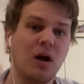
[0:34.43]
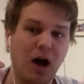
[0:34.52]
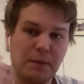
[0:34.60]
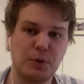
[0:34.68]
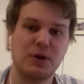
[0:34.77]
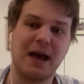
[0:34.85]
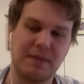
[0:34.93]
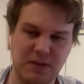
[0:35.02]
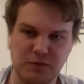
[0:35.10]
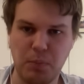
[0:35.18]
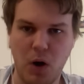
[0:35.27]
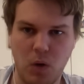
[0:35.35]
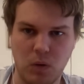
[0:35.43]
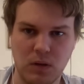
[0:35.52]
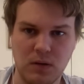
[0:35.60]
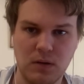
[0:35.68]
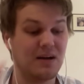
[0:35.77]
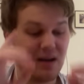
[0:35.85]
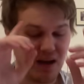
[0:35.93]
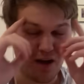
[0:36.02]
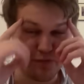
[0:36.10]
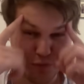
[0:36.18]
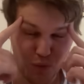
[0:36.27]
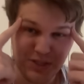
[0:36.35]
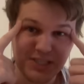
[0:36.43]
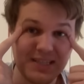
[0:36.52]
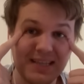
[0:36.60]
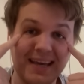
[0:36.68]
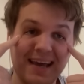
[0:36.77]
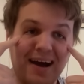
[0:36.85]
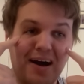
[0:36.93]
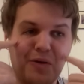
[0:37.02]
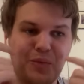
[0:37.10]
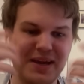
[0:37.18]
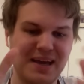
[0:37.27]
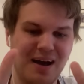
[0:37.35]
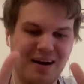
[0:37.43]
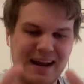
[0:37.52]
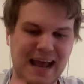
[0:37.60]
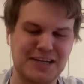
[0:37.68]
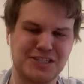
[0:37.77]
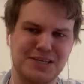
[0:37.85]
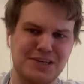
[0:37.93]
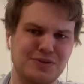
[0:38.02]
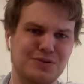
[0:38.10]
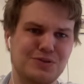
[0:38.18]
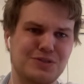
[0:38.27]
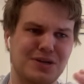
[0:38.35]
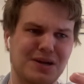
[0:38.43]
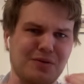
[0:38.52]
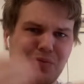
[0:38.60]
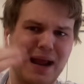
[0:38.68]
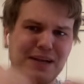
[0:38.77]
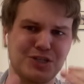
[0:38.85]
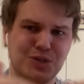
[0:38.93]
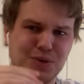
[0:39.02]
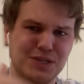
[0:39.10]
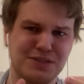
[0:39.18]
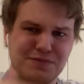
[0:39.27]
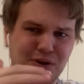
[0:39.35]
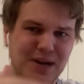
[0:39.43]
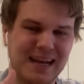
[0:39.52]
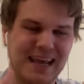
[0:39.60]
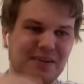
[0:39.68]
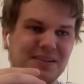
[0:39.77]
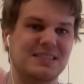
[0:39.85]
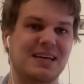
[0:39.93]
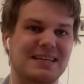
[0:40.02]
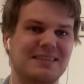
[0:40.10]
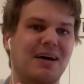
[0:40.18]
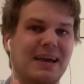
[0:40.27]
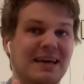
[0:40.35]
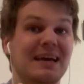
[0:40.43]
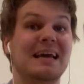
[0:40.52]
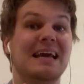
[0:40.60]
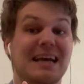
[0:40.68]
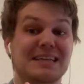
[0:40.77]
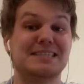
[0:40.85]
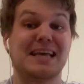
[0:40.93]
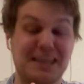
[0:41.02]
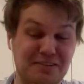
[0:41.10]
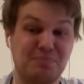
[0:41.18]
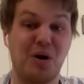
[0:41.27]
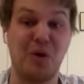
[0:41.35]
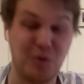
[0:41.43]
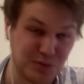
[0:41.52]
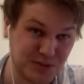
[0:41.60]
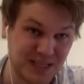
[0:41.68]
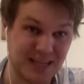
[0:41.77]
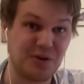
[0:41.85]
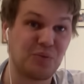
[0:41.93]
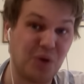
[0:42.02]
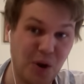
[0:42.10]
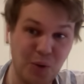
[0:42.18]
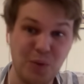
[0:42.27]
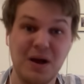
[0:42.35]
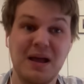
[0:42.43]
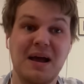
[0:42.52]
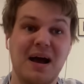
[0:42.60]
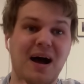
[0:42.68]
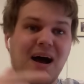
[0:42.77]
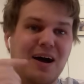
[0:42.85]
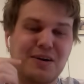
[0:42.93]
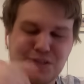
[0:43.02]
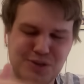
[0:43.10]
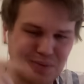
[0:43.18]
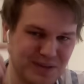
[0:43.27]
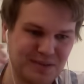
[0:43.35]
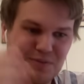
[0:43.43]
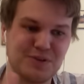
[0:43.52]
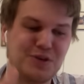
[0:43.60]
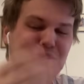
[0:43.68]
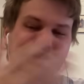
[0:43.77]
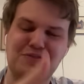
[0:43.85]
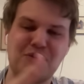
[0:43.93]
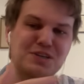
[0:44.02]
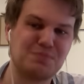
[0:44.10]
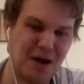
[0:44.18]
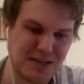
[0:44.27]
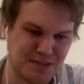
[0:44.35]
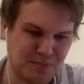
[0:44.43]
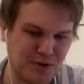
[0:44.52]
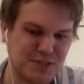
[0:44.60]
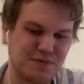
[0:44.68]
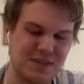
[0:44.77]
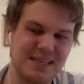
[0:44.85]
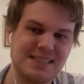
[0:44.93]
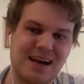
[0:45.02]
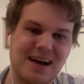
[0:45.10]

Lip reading: I put out this poll. Unfortunately, we can't actually use ranked choice voting here unless I did like consecutive polls in a row. So using first past the post for this,